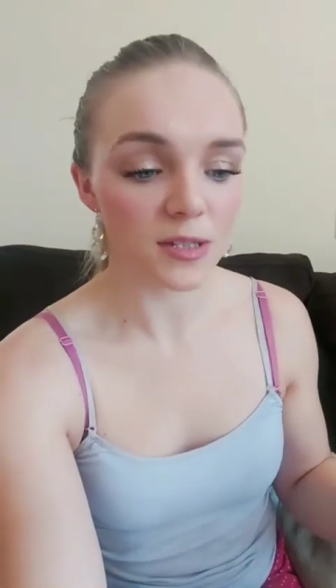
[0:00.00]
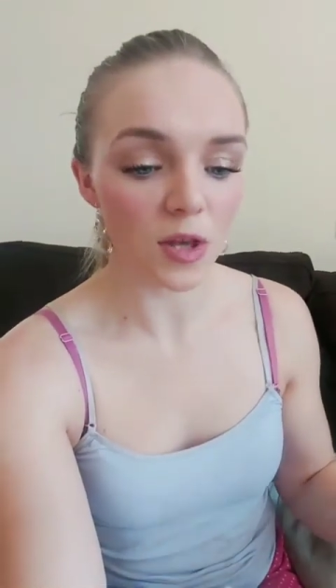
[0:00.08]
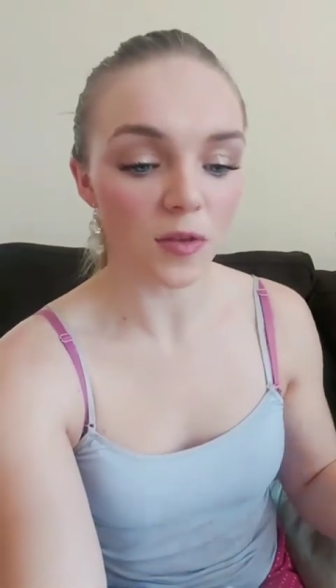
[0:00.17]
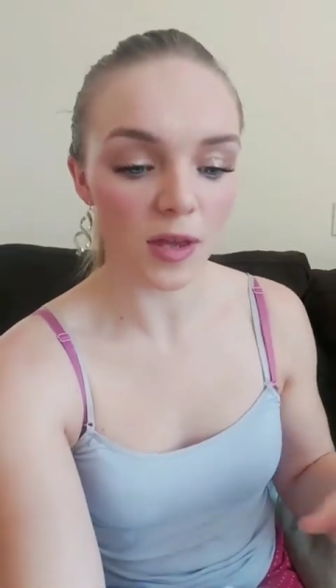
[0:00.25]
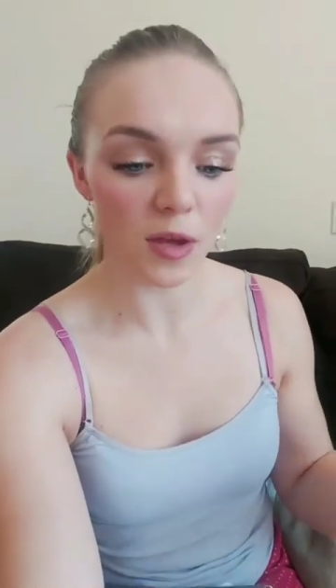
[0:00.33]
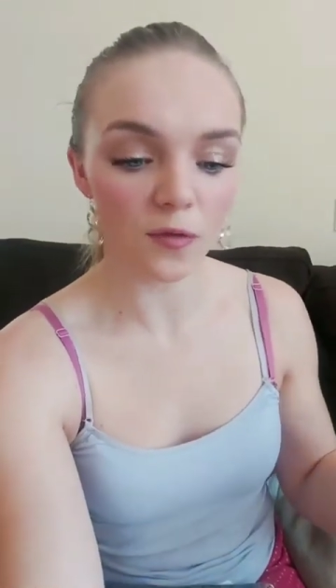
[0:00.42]

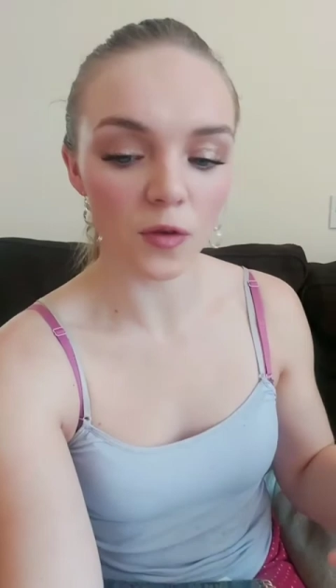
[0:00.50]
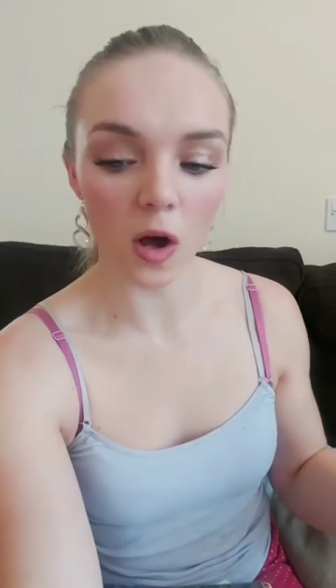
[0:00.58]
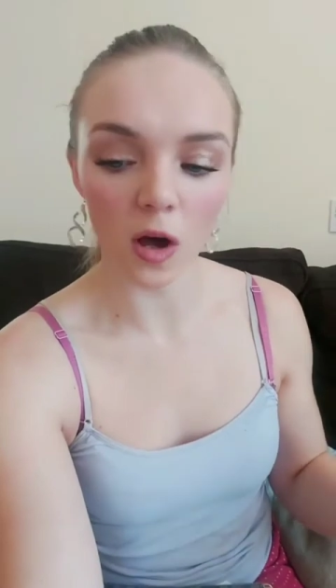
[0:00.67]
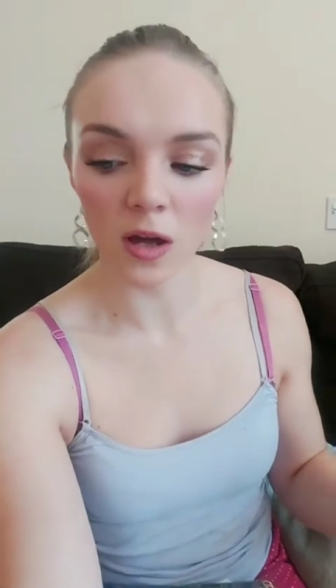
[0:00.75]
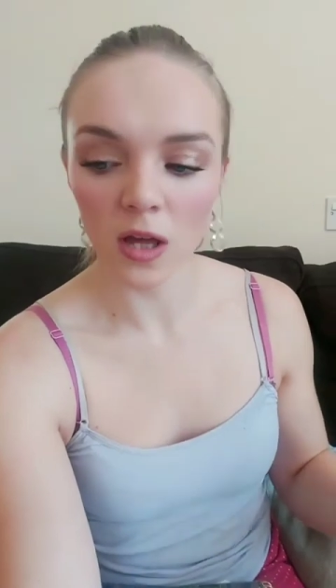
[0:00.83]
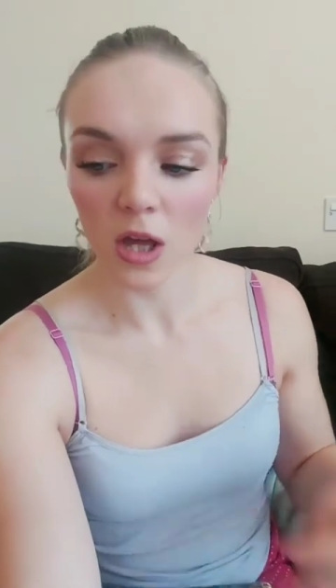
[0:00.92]
so that you've
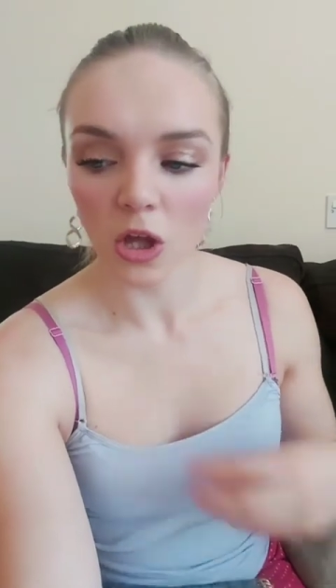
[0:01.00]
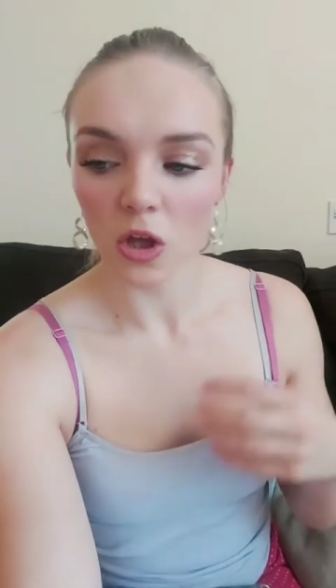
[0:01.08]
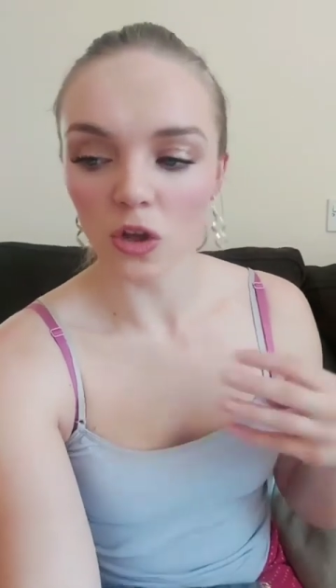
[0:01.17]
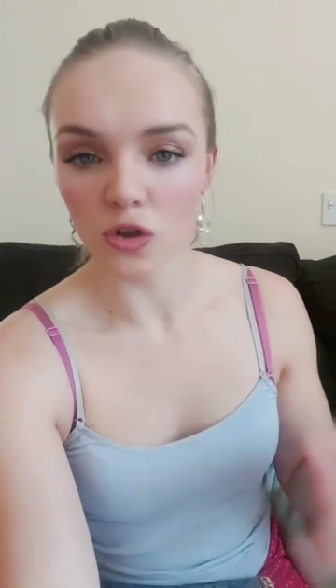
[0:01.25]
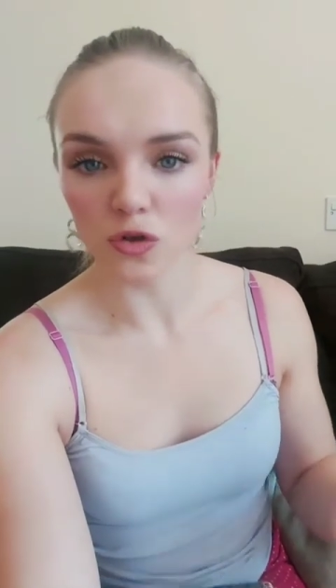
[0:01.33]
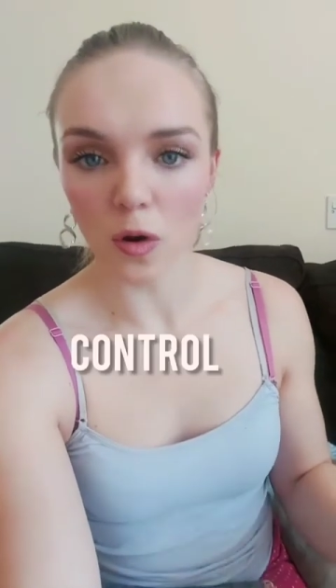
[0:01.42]
got
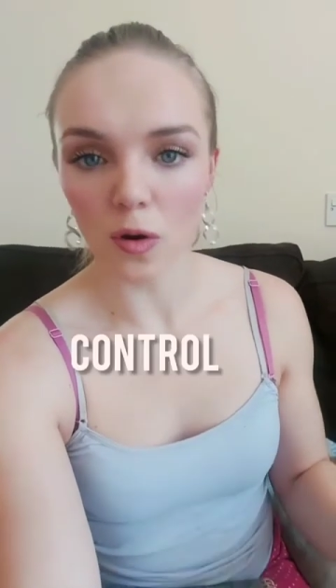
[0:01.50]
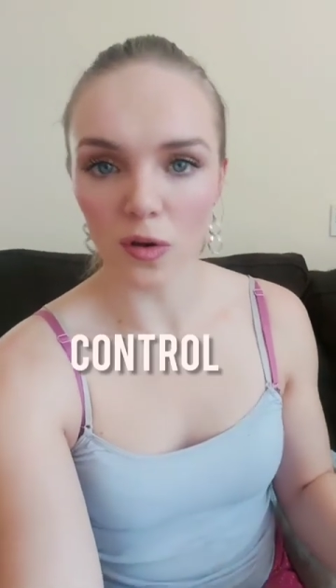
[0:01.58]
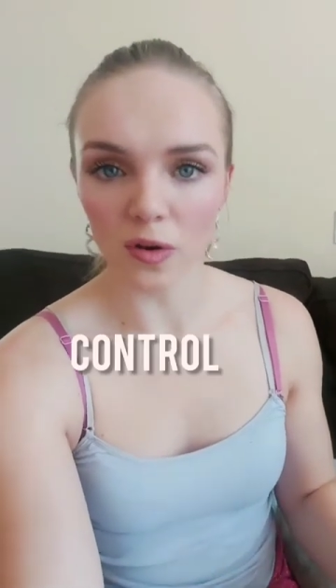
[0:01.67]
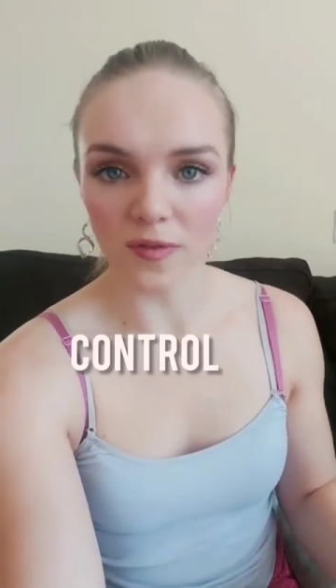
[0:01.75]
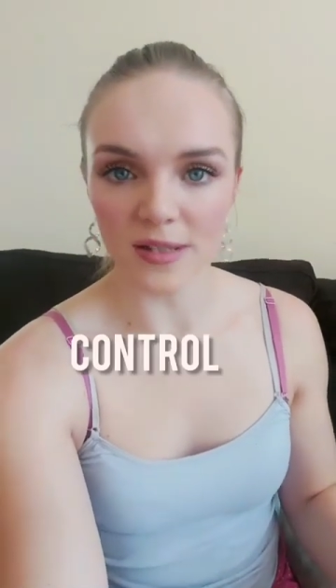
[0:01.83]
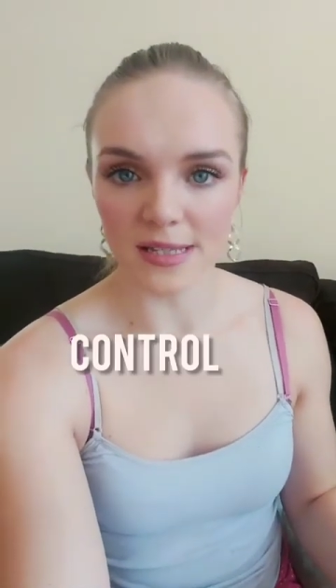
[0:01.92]

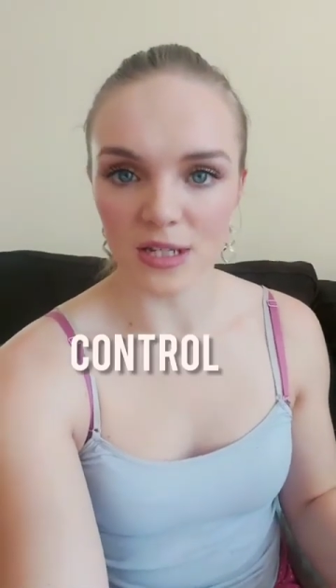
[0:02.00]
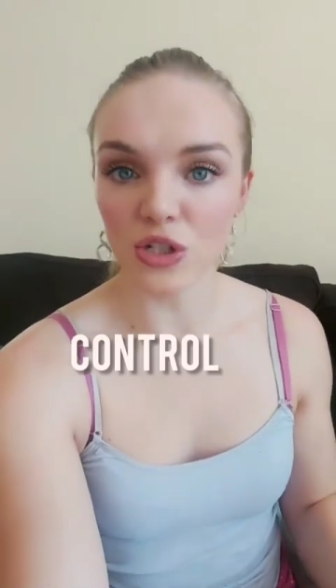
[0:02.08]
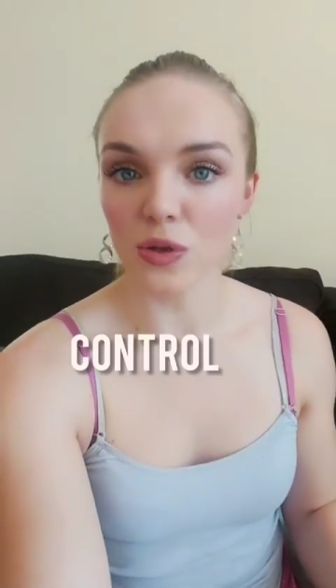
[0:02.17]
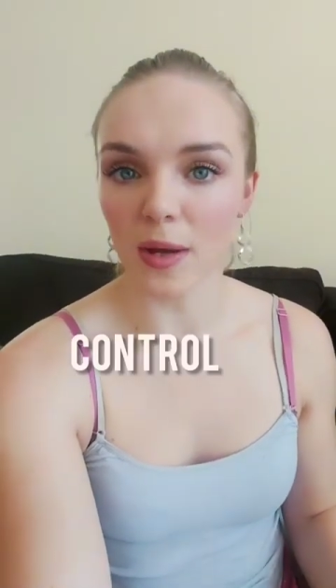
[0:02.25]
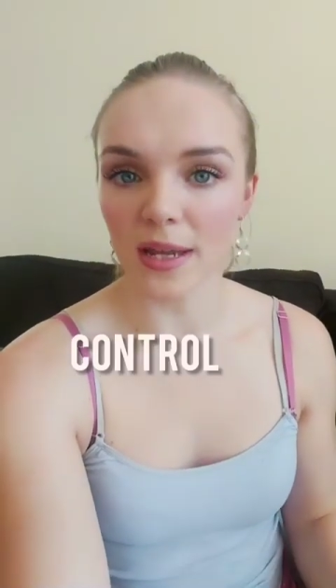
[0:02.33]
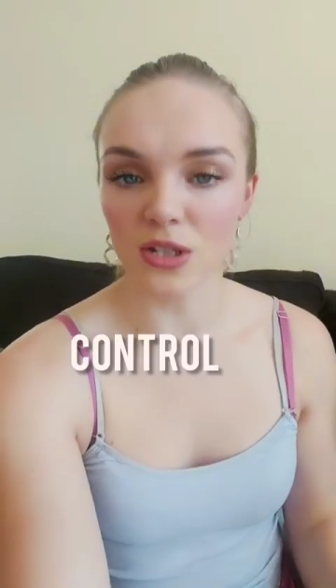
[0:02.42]
control of the
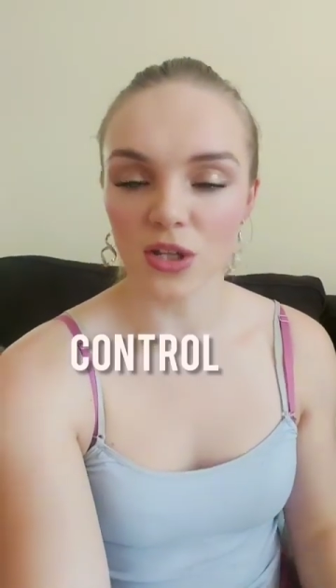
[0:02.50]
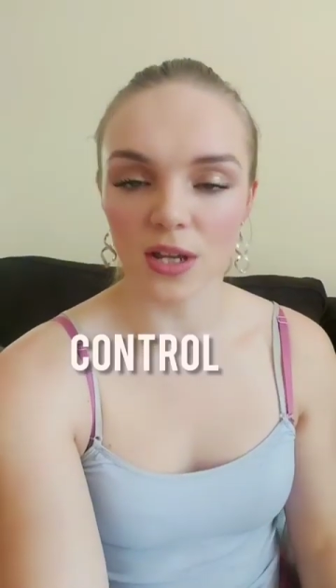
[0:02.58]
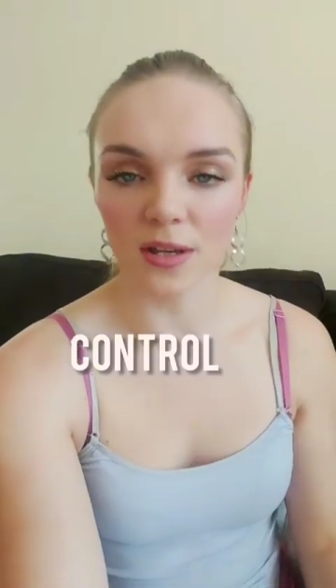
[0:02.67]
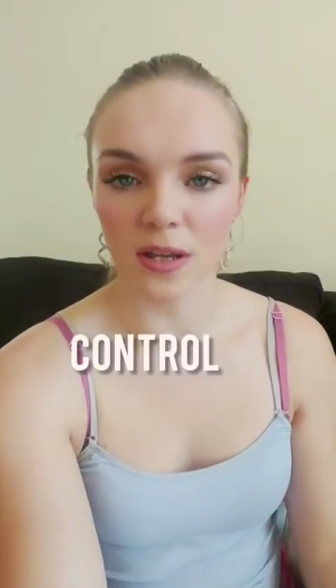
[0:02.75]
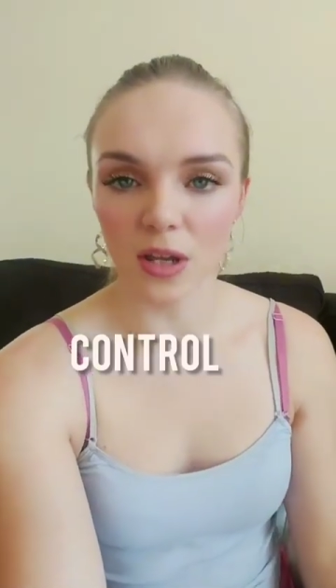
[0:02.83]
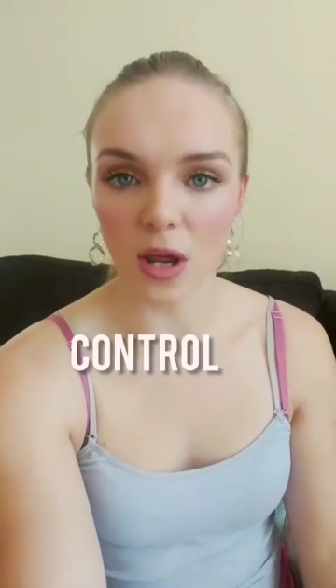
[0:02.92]

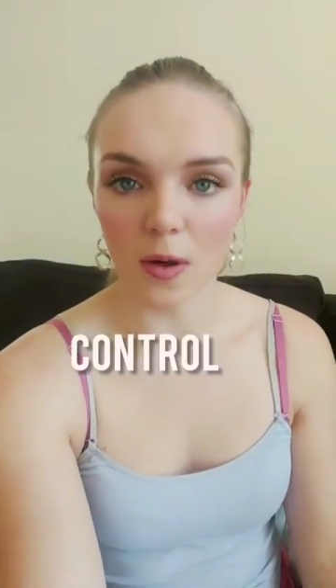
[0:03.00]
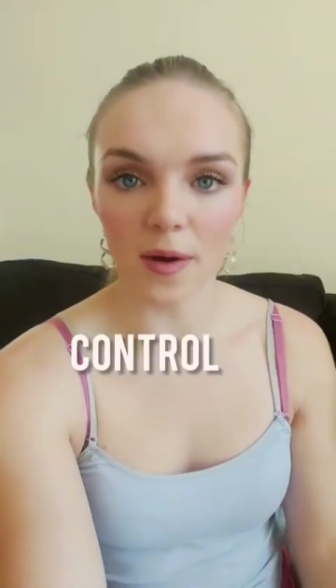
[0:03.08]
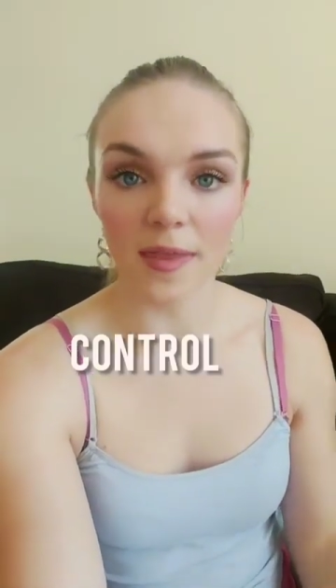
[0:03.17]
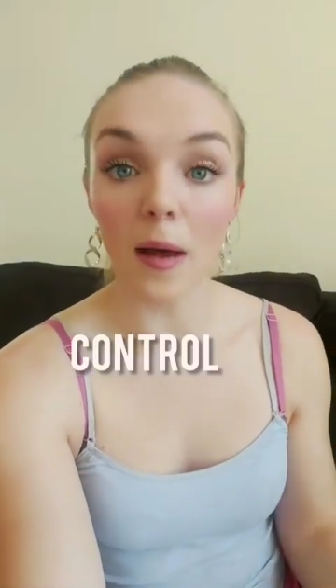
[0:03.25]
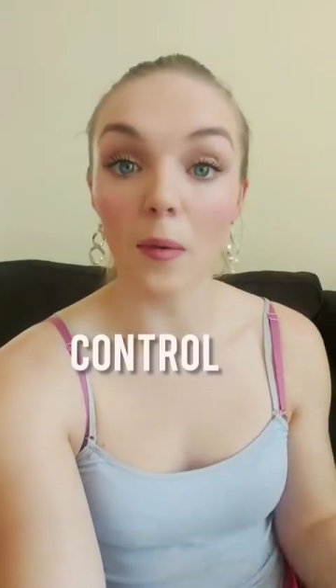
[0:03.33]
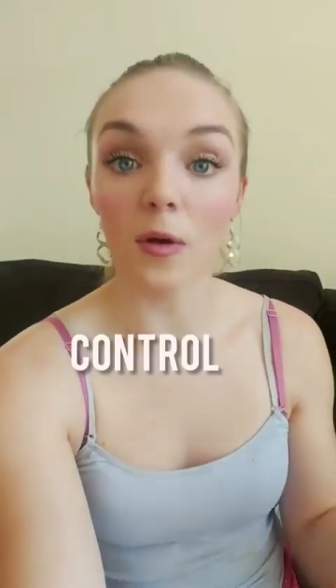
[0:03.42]
situation,
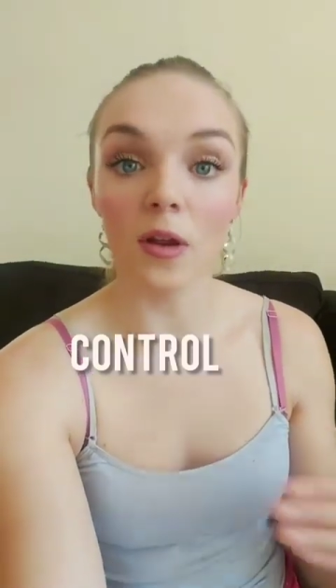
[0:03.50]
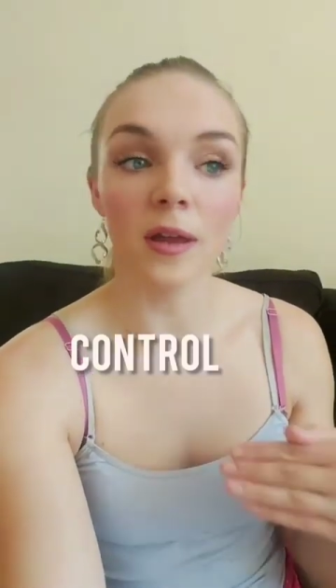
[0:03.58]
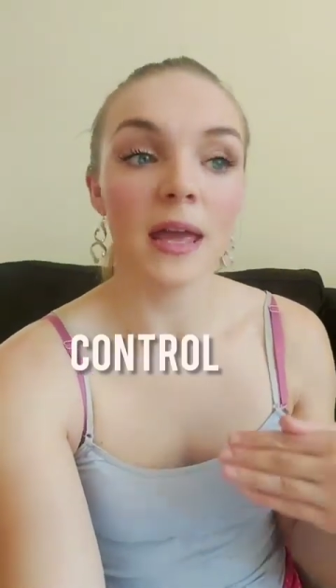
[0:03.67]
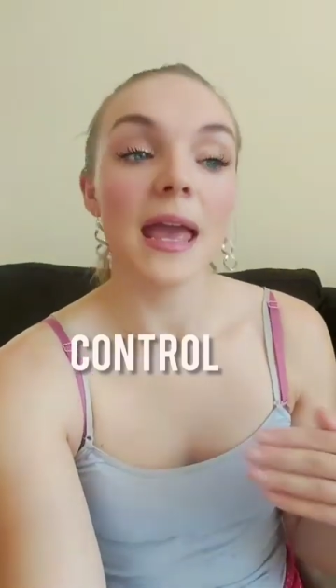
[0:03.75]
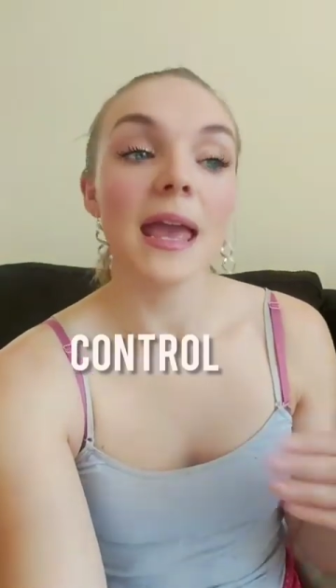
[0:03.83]
and that will,